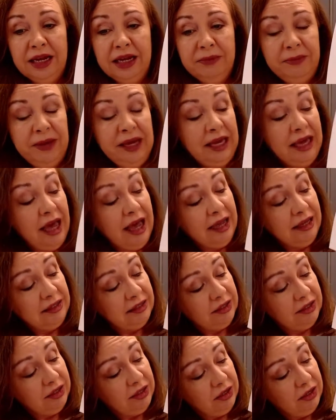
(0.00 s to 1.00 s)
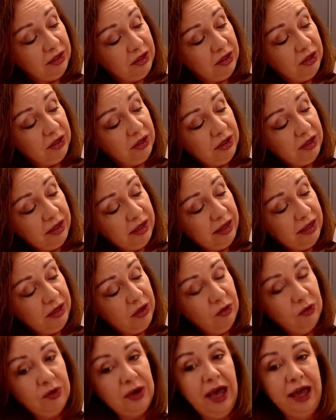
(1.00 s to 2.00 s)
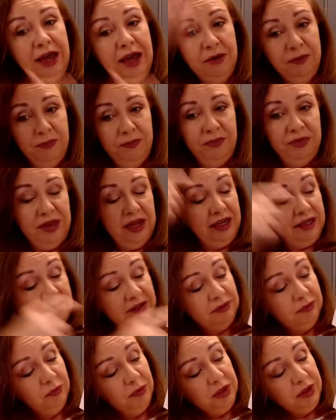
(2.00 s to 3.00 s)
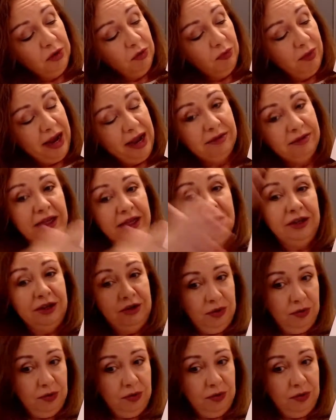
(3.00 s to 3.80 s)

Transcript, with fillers: Because you kind of this with the round thing here,